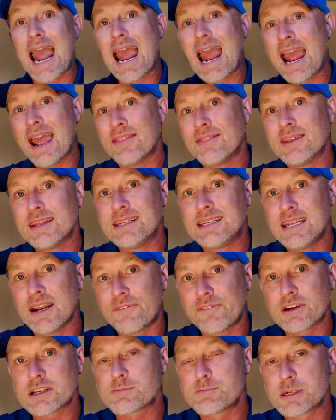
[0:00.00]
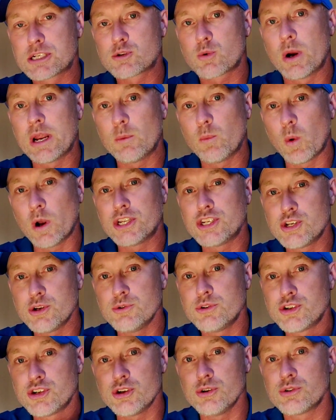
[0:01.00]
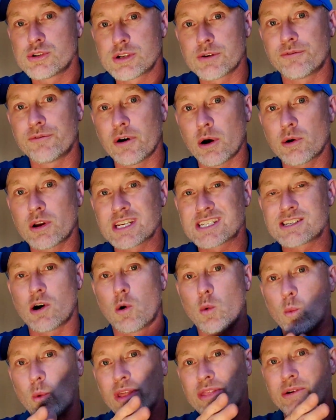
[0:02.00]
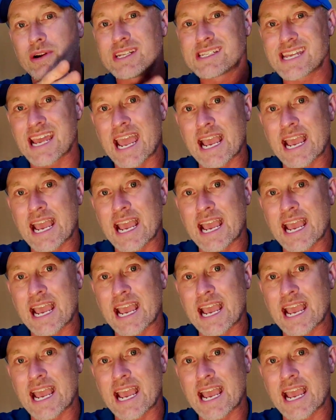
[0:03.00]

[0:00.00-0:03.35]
And the difference between what you choose to focus on, whether it's